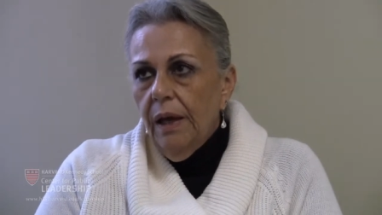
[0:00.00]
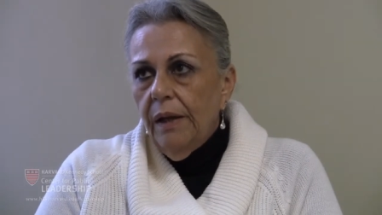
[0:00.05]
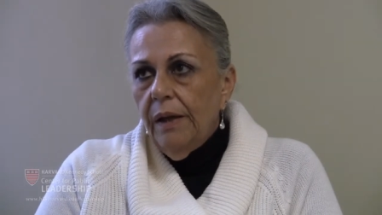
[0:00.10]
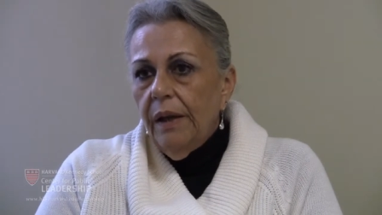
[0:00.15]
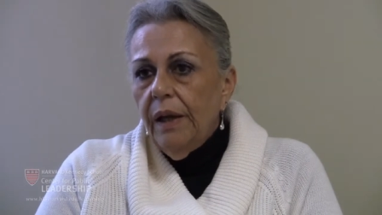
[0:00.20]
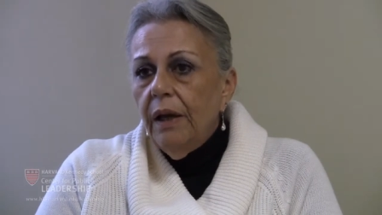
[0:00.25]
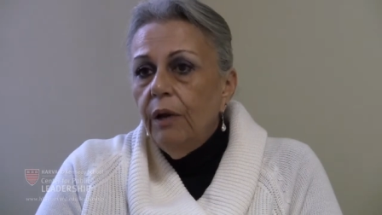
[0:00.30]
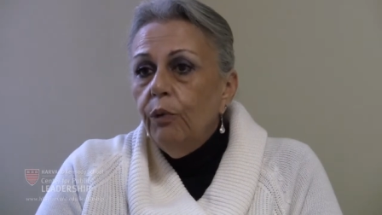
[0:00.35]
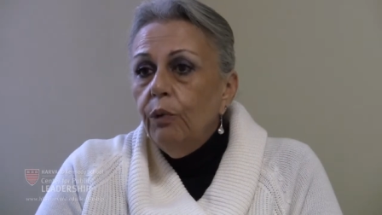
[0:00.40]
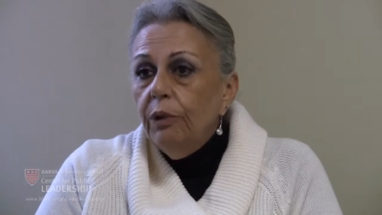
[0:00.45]

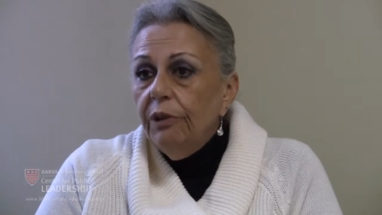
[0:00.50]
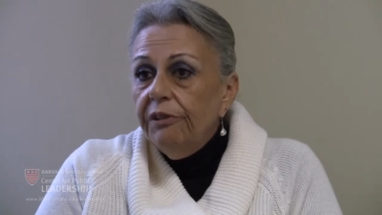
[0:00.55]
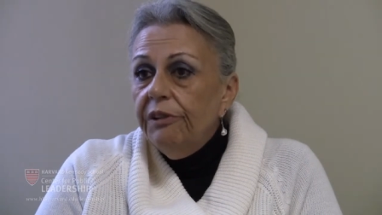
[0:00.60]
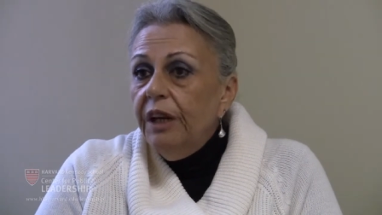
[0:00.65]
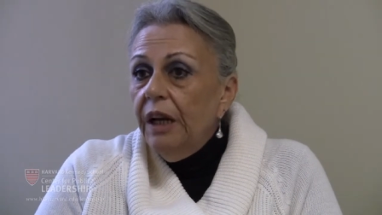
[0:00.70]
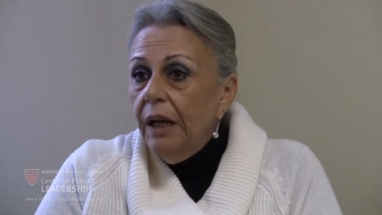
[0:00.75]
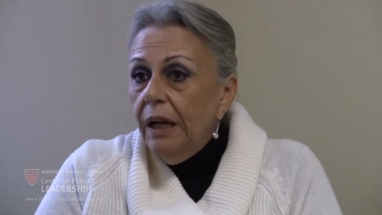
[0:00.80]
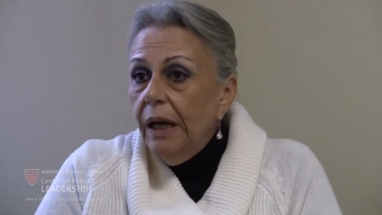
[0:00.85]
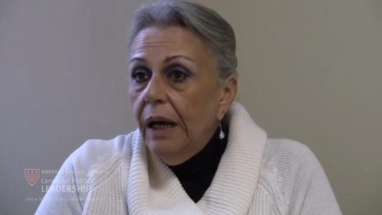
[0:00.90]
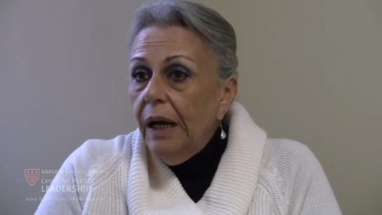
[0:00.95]
And then we
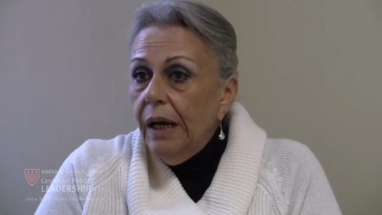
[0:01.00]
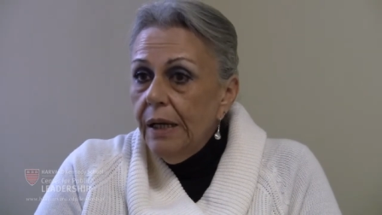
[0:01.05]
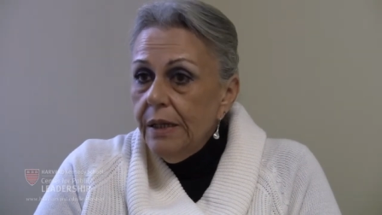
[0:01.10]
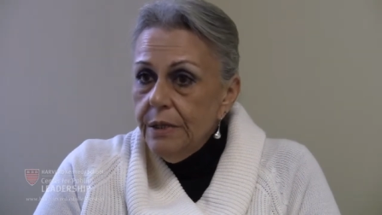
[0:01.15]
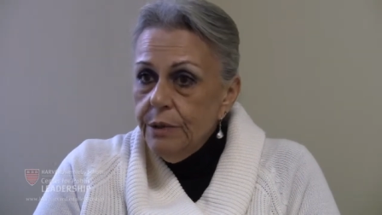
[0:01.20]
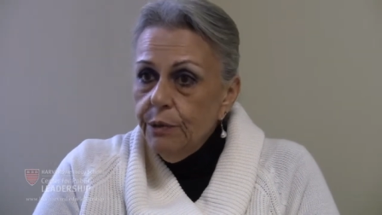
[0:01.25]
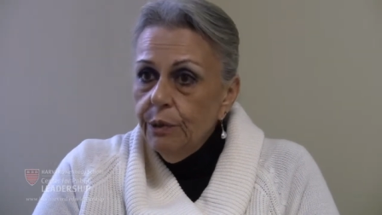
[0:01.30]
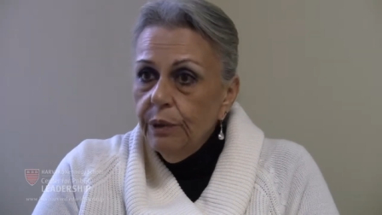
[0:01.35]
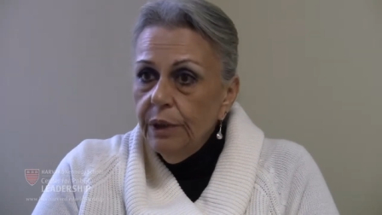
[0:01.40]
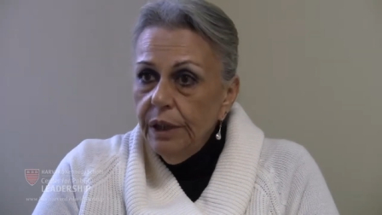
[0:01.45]

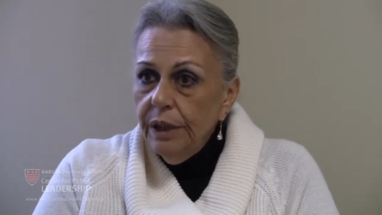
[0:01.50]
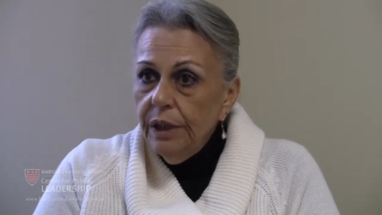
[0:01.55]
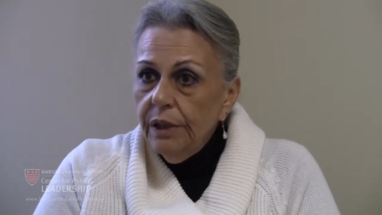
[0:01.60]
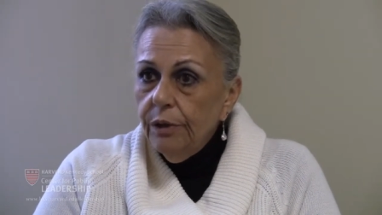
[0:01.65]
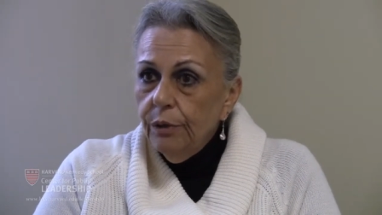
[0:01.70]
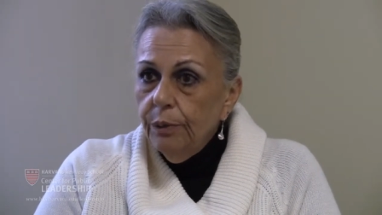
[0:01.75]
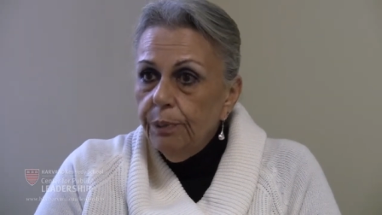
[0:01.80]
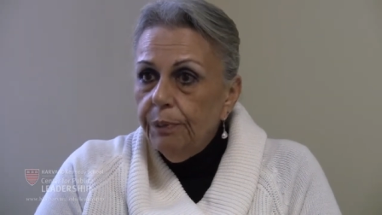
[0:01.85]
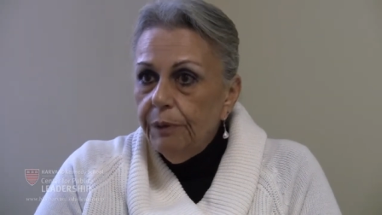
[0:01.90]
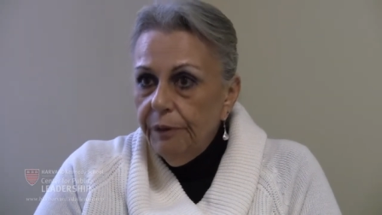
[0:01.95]
realized we
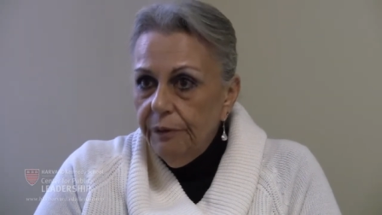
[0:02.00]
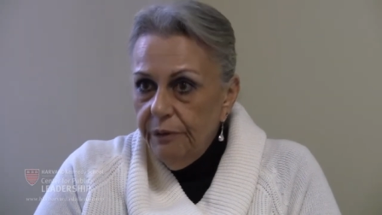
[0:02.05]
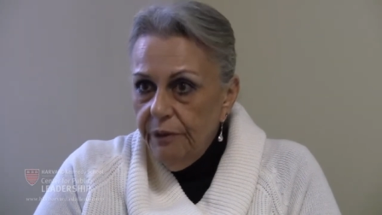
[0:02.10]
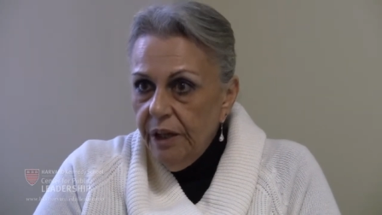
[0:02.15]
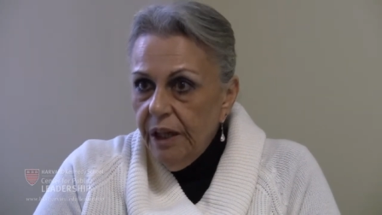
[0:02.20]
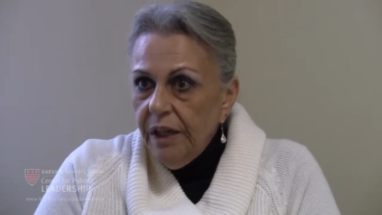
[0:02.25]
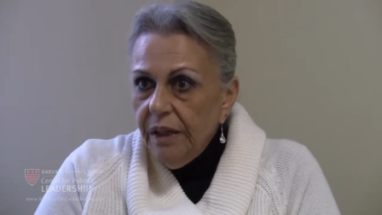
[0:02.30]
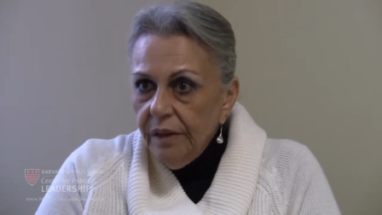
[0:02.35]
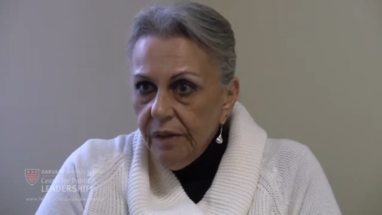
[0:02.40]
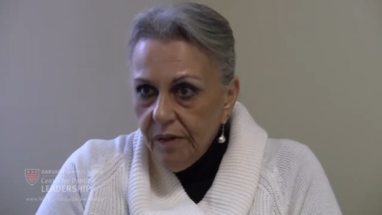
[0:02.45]
need to
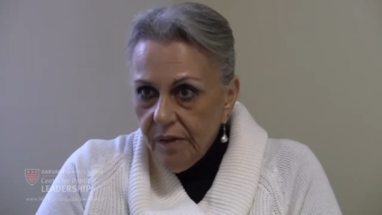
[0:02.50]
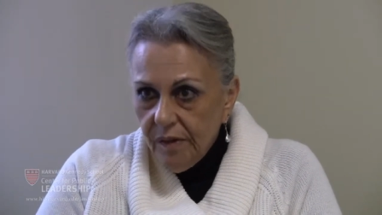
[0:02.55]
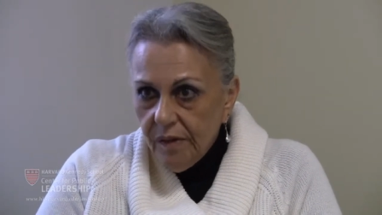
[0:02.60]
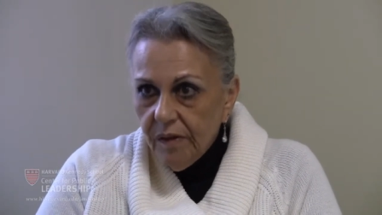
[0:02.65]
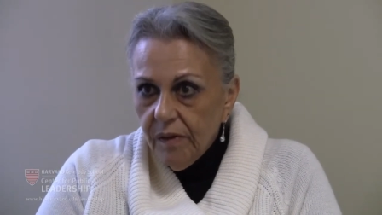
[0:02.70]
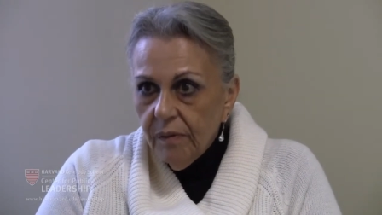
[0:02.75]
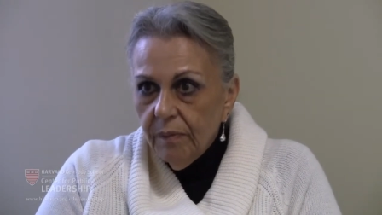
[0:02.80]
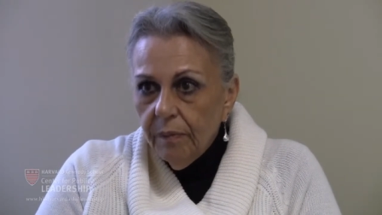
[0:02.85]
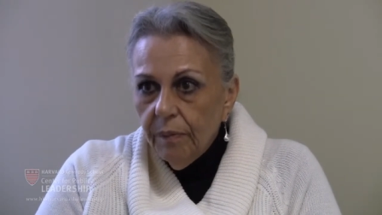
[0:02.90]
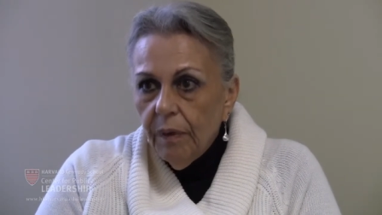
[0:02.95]

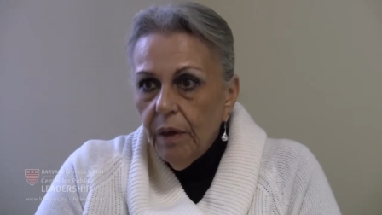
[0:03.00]
prevent,